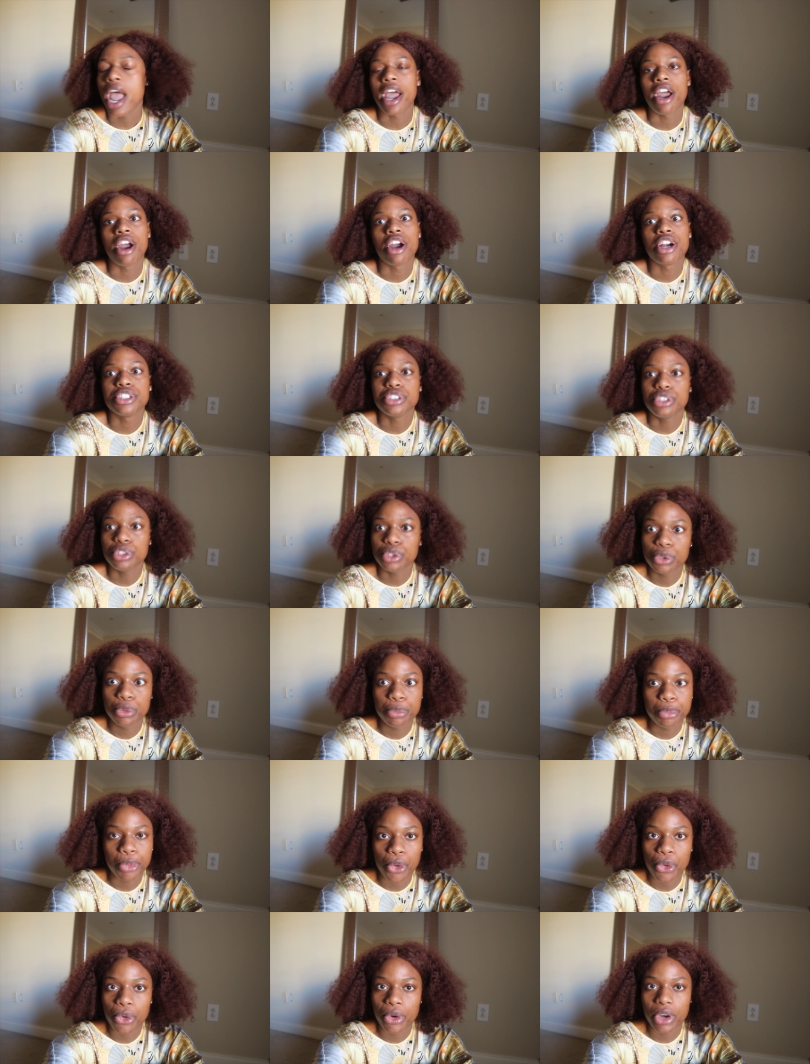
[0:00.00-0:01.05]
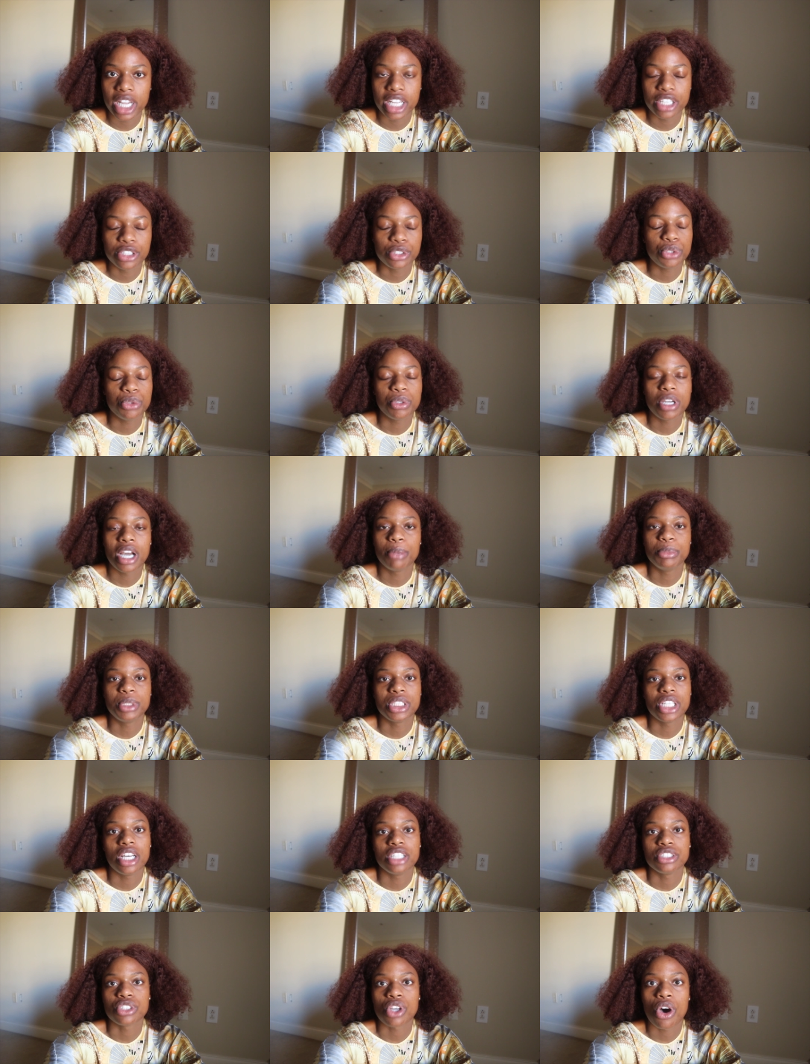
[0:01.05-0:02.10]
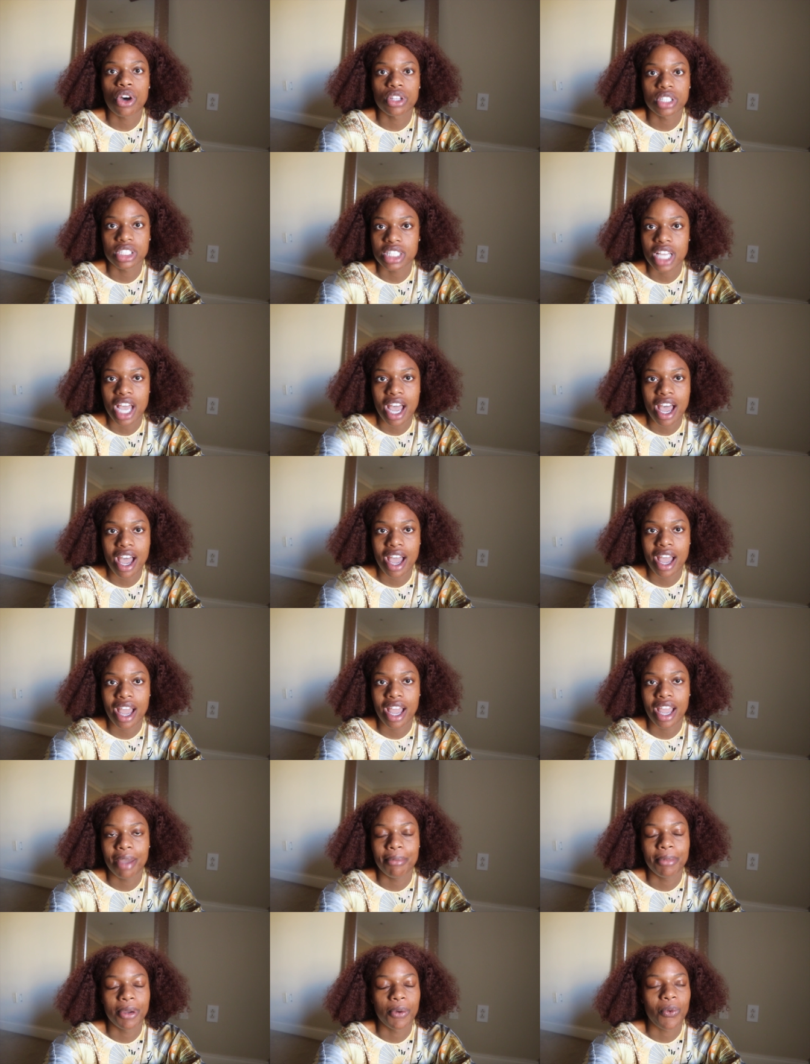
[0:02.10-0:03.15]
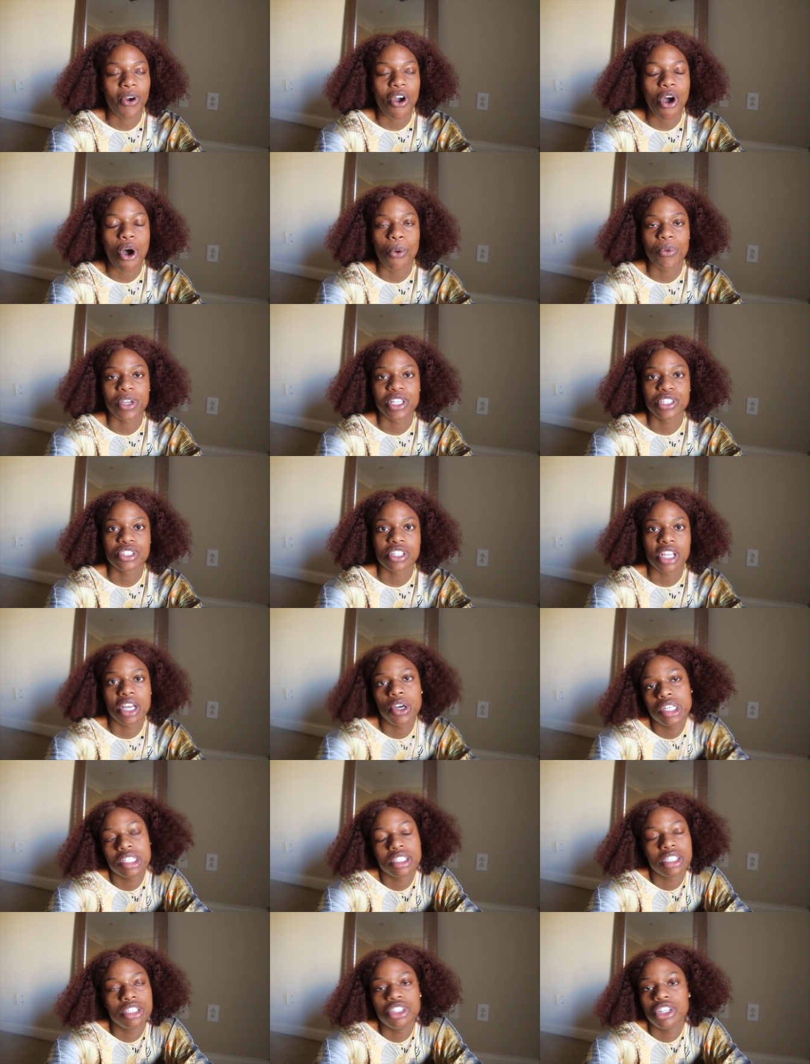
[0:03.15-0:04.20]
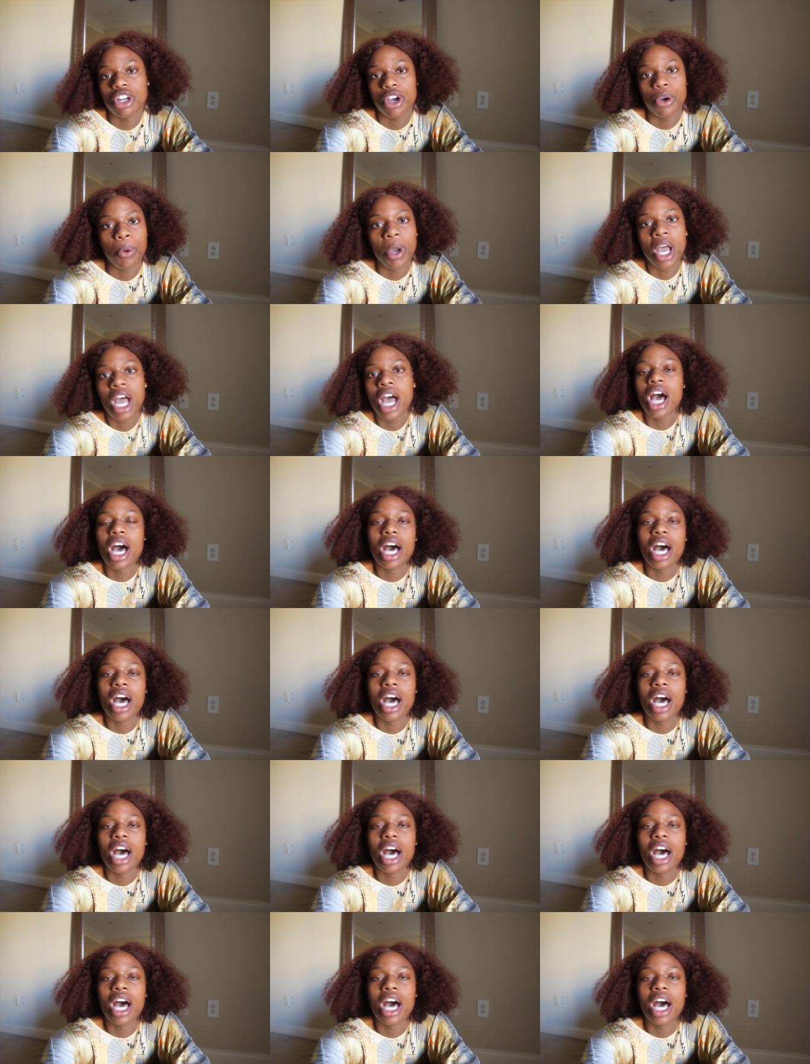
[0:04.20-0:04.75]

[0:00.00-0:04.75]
and her two boys who come to us all the time and we're always so, you know,